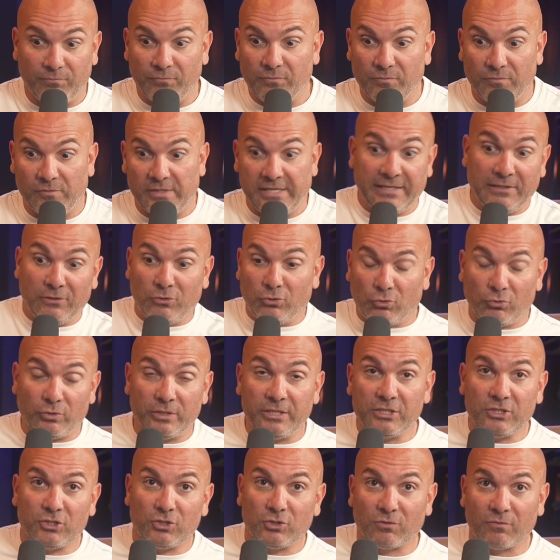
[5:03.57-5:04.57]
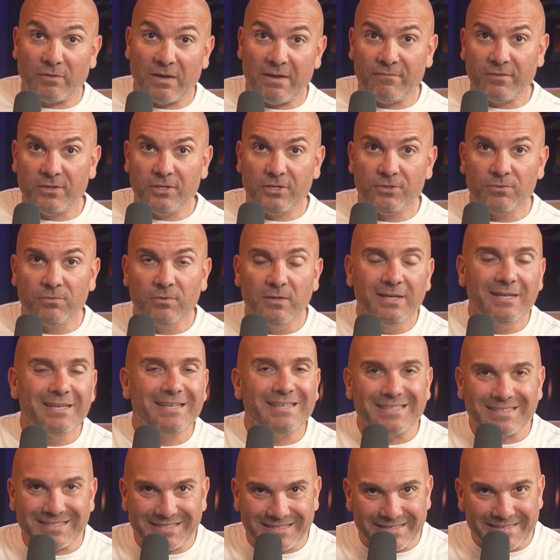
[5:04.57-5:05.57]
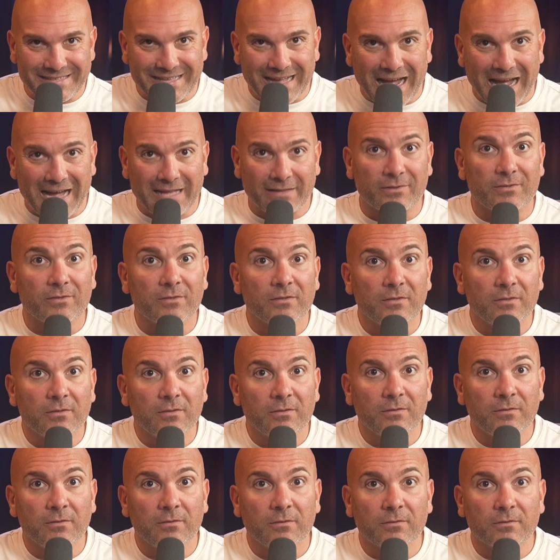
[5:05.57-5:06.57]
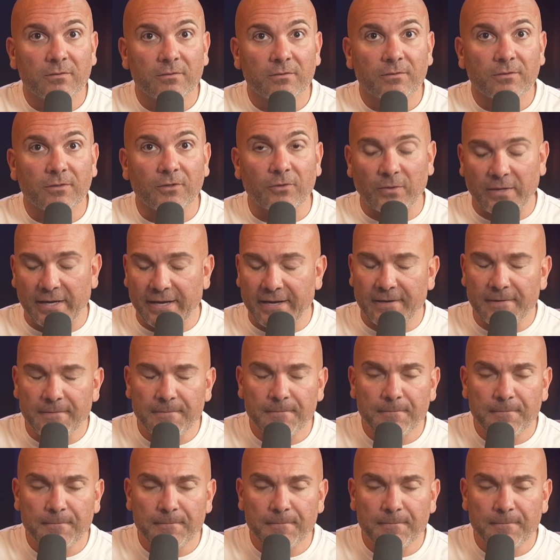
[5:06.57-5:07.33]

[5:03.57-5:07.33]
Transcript: increase your revenue. It's not. Okay?